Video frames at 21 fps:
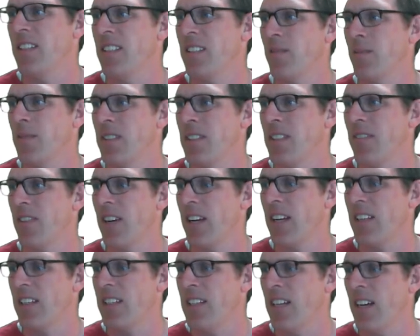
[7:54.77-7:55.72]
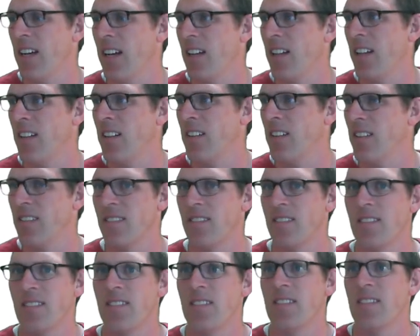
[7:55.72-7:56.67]
Let me see if I can tell.
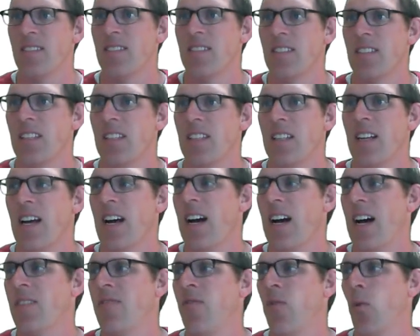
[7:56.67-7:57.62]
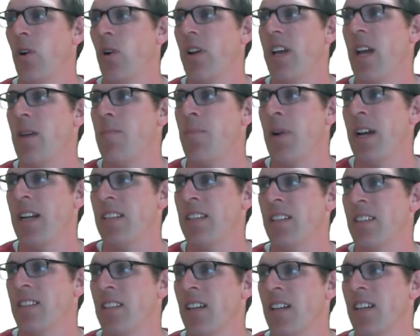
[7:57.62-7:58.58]
48
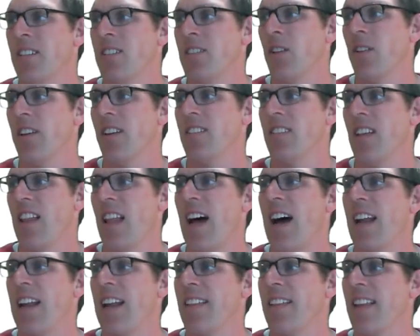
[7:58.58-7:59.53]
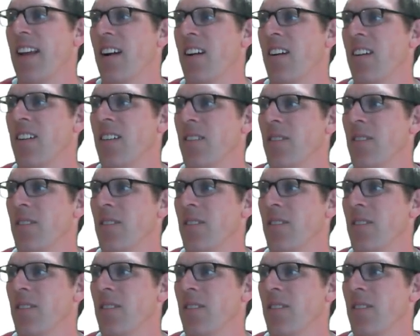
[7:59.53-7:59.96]
pages. So there's a lot in there.